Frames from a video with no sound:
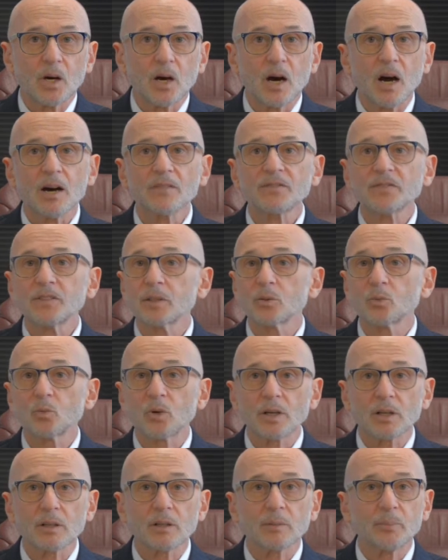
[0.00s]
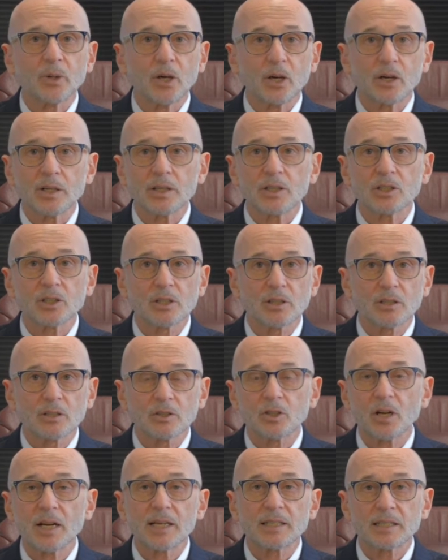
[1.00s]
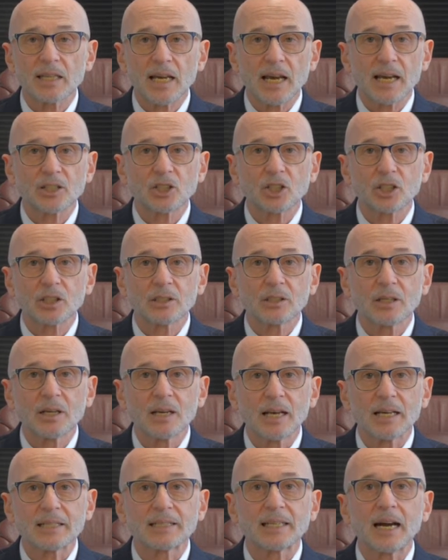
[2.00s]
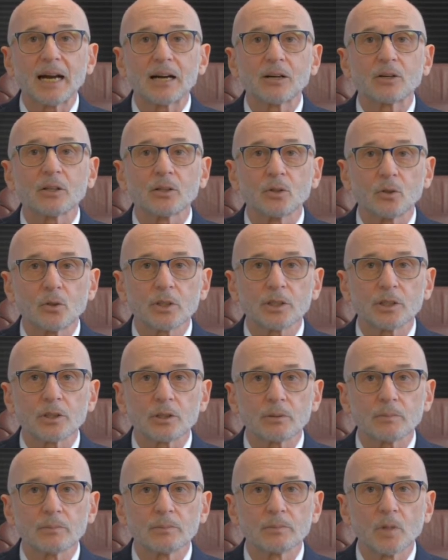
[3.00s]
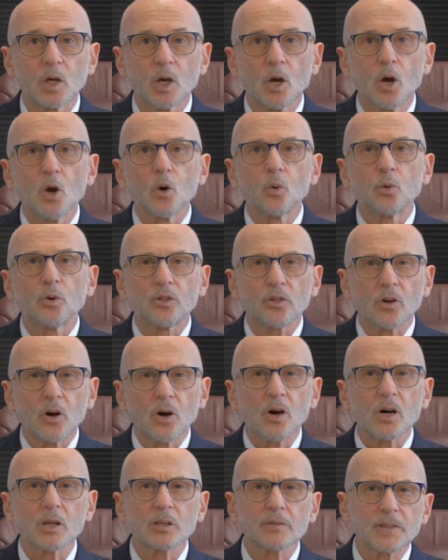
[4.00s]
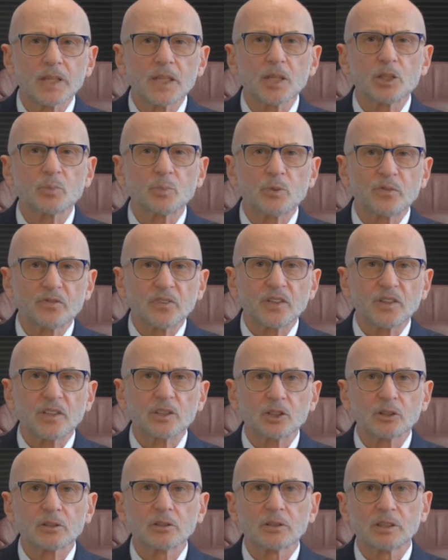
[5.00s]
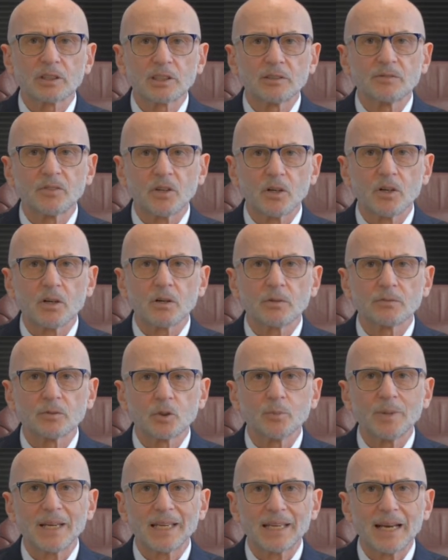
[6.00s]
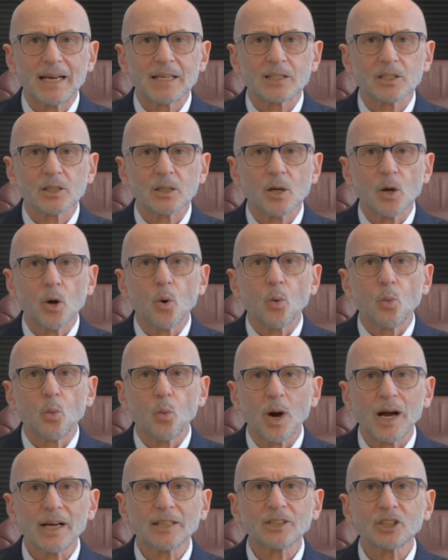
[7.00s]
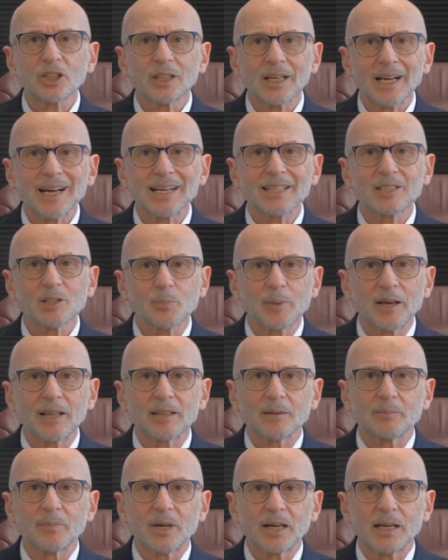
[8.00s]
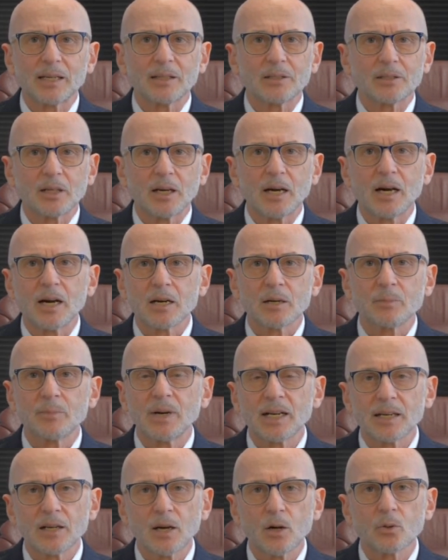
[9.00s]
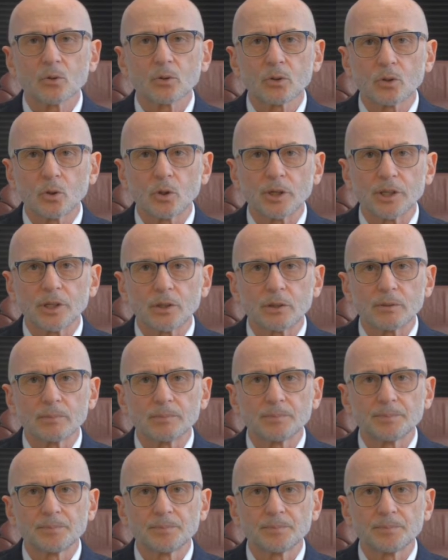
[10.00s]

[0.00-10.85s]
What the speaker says: Often one of the parties to the transaction has hired a lawyer. With all of these professionals involved, you may ask, why should I spend the money to hire my own lawyer?